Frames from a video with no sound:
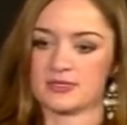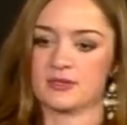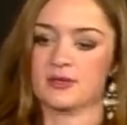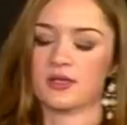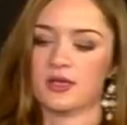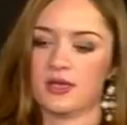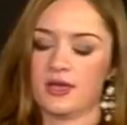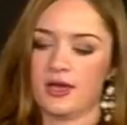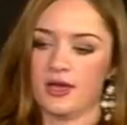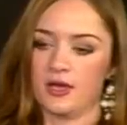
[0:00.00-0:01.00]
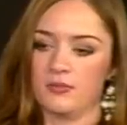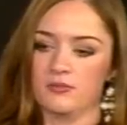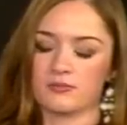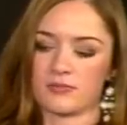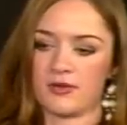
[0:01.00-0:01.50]
And
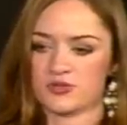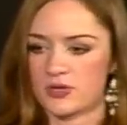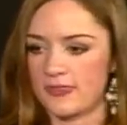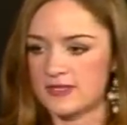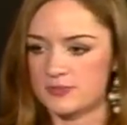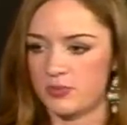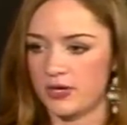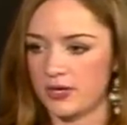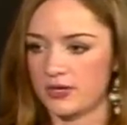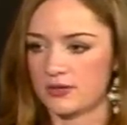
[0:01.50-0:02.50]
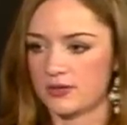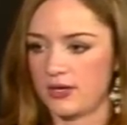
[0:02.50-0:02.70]
um, I was reading this book,